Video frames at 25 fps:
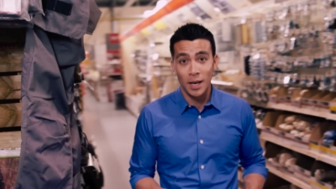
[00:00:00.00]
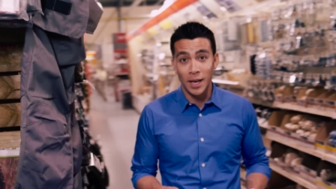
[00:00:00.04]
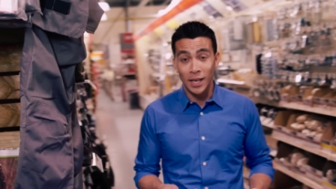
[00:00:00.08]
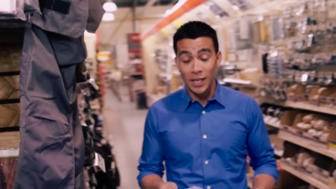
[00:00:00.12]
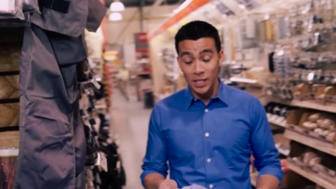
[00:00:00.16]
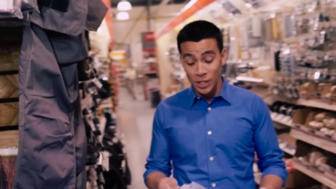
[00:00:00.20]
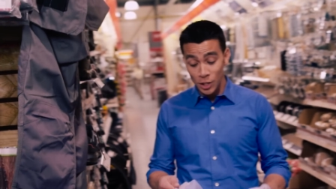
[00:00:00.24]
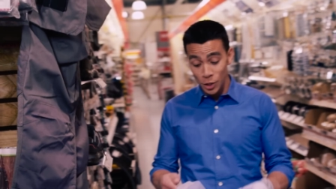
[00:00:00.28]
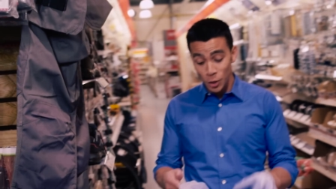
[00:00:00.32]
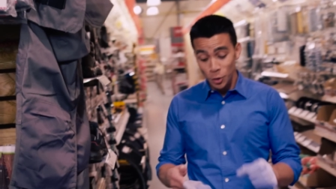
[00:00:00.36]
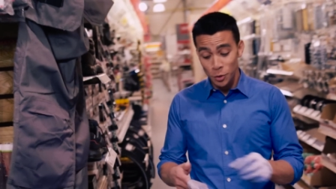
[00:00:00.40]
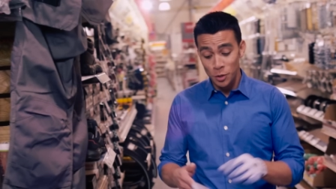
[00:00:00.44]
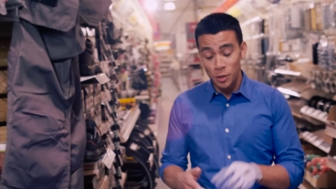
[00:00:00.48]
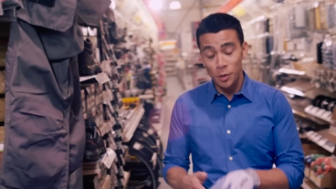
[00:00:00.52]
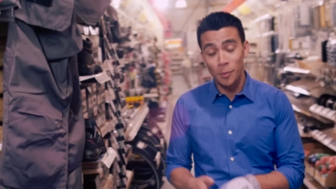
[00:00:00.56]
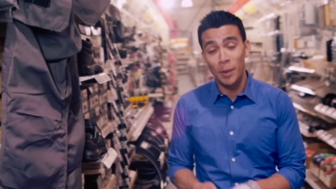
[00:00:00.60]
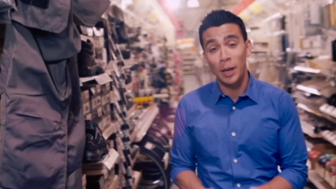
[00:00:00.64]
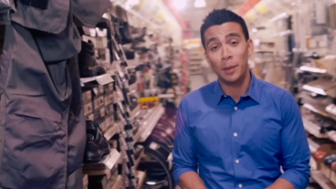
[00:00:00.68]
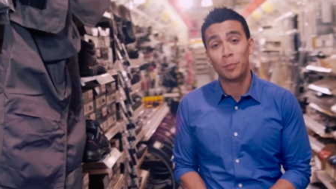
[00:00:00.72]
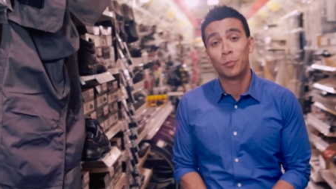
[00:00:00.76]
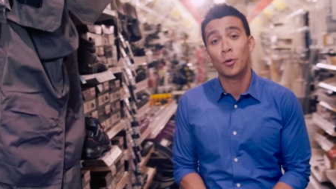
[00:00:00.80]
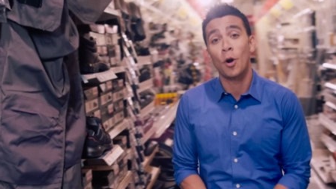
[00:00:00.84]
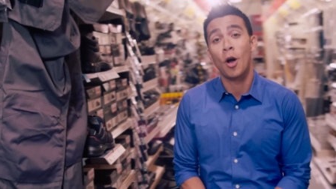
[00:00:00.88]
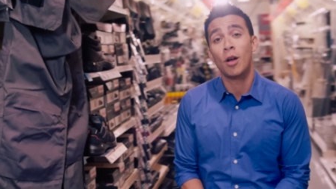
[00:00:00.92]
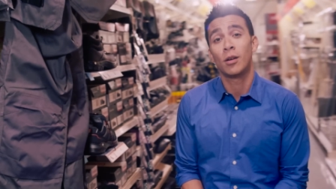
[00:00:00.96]
It is used to
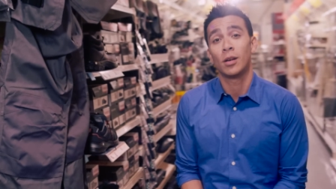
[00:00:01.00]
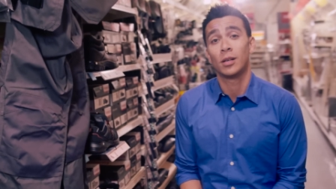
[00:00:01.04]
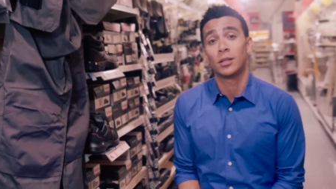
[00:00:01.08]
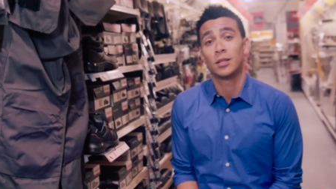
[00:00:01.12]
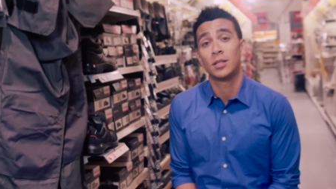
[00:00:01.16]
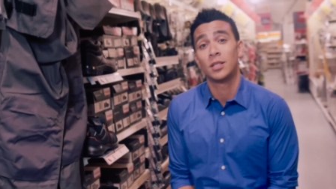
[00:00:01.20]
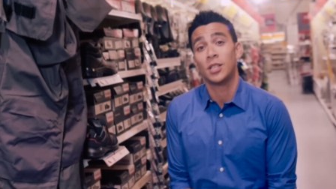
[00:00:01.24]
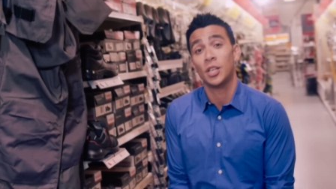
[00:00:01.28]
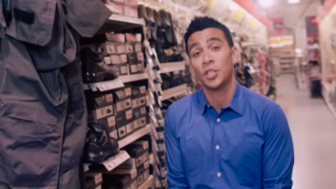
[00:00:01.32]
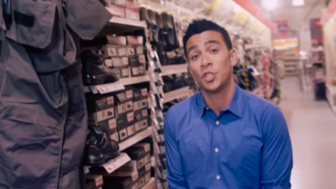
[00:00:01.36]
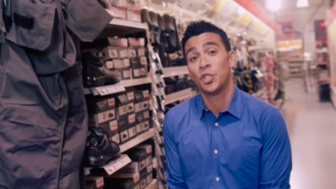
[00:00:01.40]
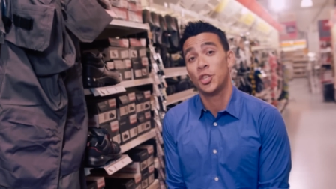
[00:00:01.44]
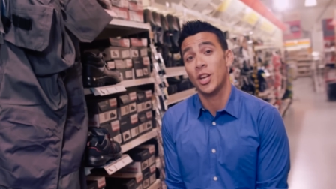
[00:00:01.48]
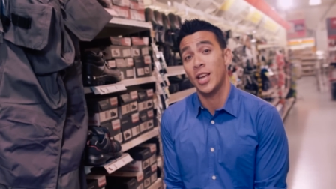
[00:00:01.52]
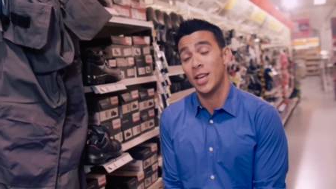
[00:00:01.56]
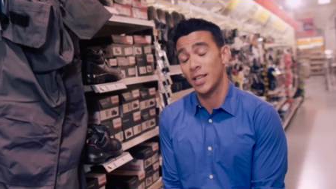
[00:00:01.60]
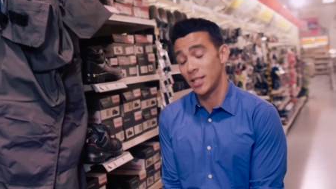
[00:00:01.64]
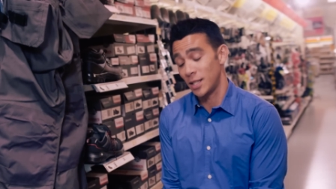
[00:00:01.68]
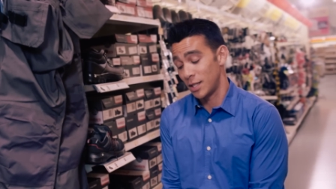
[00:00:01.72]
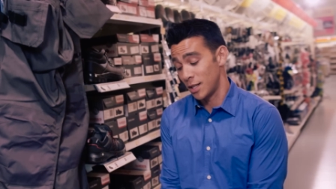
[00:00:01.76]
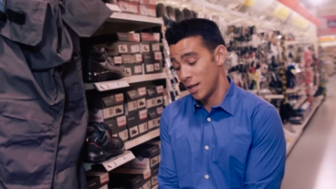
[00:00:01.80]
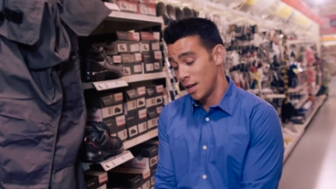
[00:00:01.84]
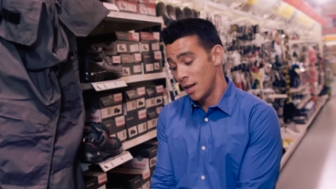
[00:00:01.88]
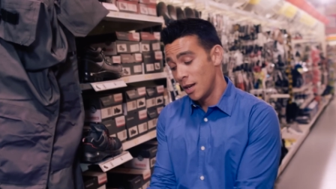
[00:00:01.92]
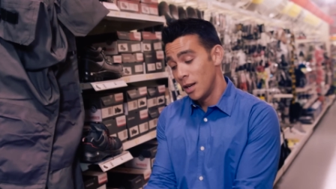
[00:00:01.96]
make products such
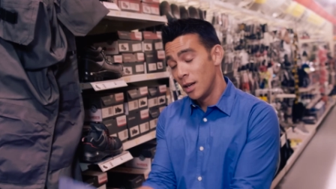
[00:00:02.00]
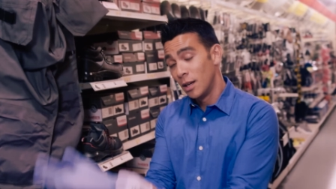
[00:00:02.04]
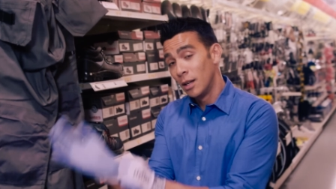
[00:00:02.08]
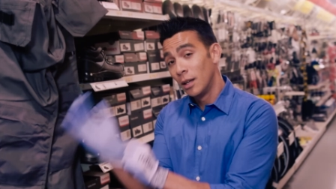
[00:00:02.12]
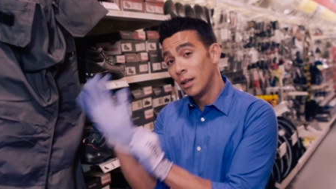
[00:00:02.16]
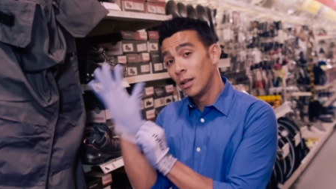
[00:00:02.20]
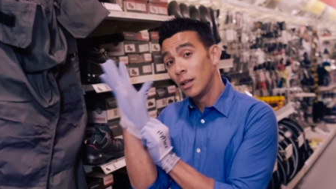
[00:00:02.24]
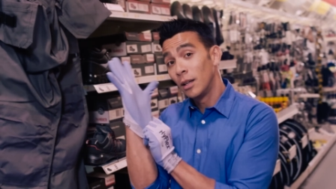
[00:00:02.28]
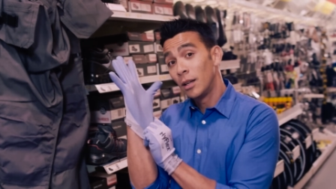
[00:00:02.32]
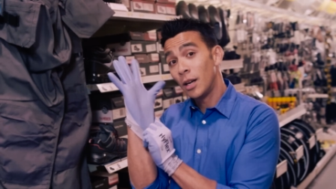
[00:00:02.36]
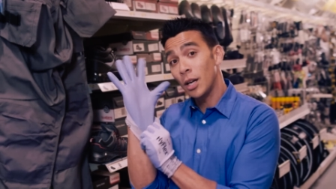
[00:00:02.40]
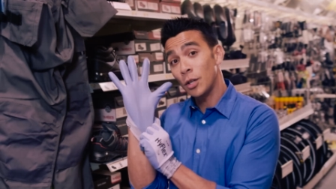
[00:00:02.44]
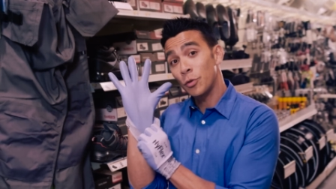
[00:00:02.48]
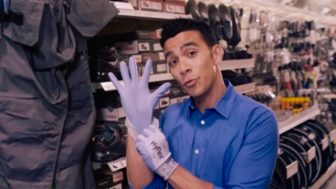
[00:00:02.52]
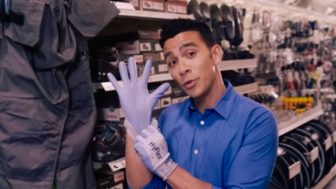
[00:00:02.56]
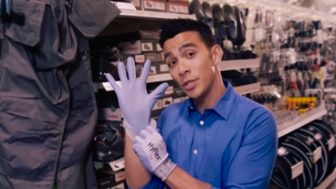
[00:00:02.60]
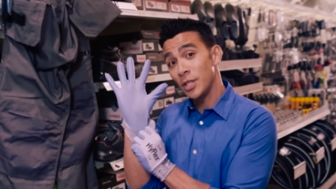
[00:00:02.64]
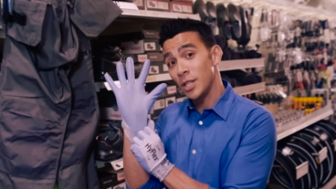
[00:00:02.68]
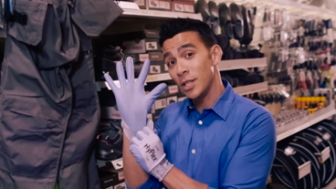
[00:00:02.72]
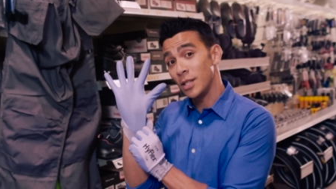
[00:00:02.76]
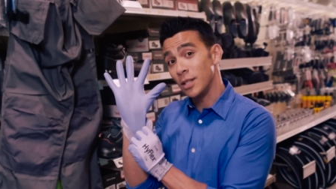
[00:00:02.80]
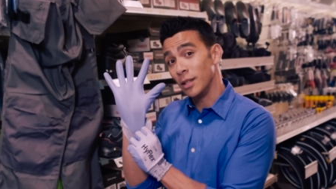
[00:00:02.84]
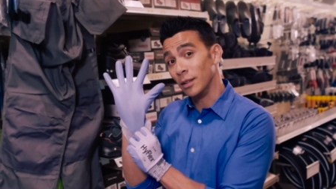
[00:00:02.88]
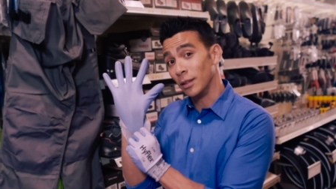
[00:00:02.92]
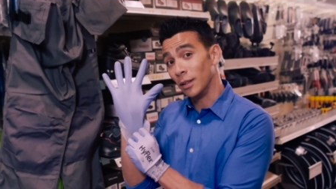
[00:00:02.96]
as
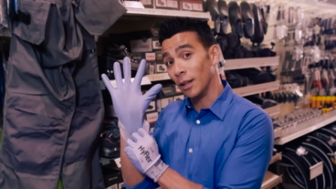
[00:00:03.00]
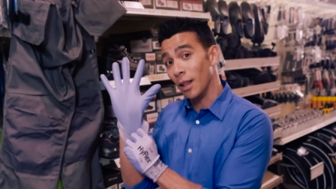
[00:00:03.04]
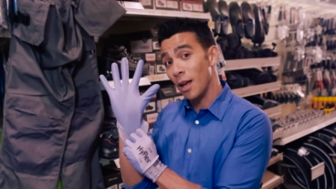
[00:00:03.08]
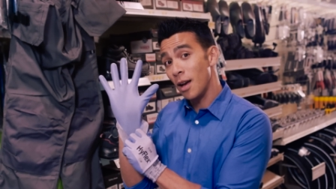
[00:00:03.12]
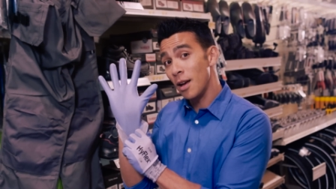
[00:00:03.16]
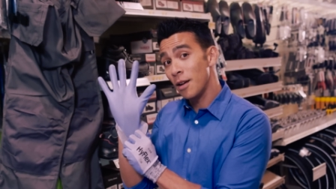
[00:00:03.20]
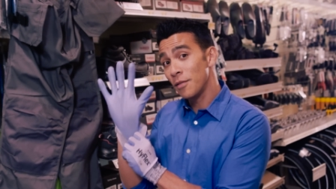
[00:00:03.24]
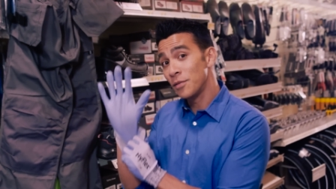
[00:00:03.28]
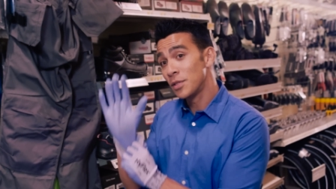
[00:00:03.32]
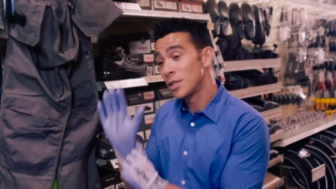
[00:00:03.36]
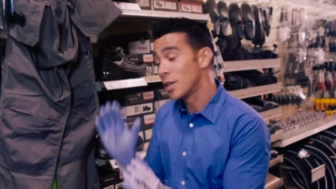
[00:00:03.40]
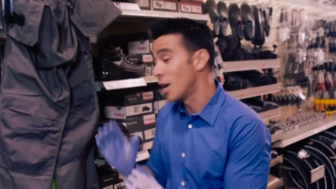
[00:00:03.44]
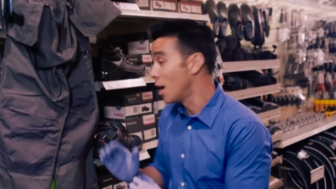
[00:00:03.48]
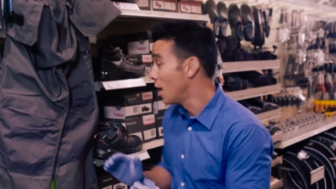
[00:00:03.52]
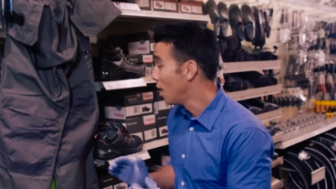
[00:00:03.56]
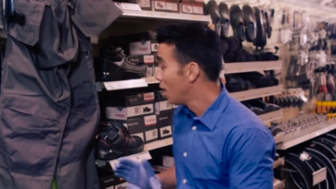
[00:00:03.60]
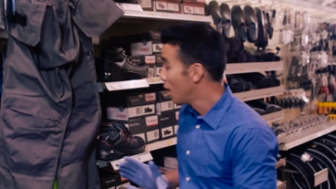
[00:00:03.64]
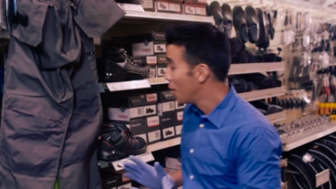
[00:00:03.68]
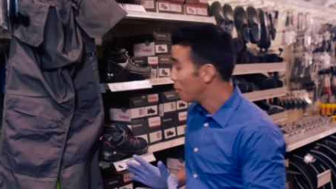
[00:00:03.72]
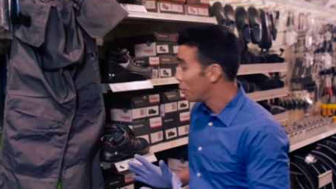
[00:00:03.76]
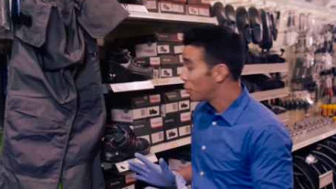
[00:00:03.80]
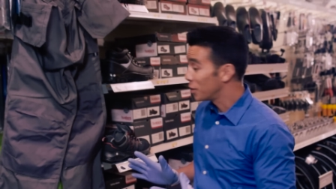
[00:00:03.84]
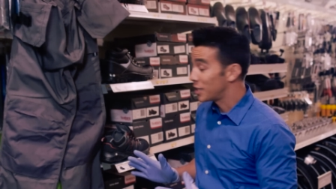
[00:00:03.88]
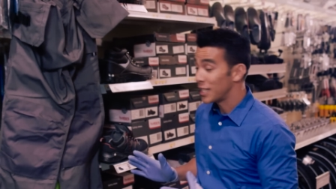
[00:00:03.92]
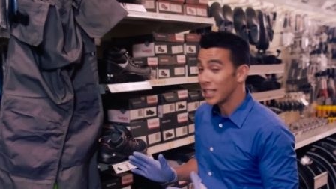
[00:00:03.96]
cut-resistant gloves,
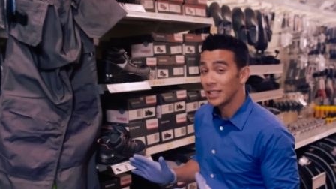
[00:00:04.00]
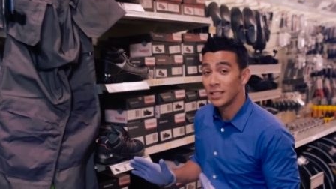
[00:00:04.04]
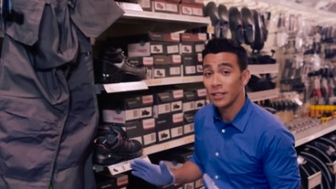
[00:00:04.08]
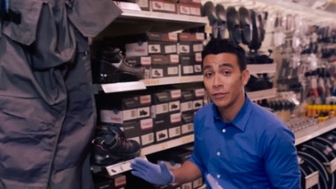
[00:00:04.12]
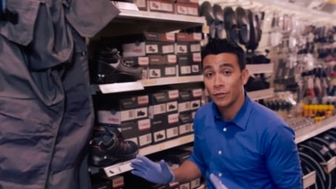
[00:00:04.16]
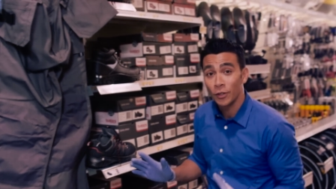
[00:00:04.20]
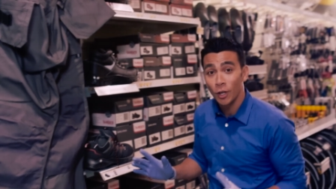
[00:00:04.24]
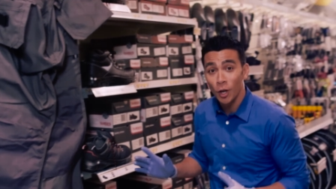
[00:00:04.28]
protective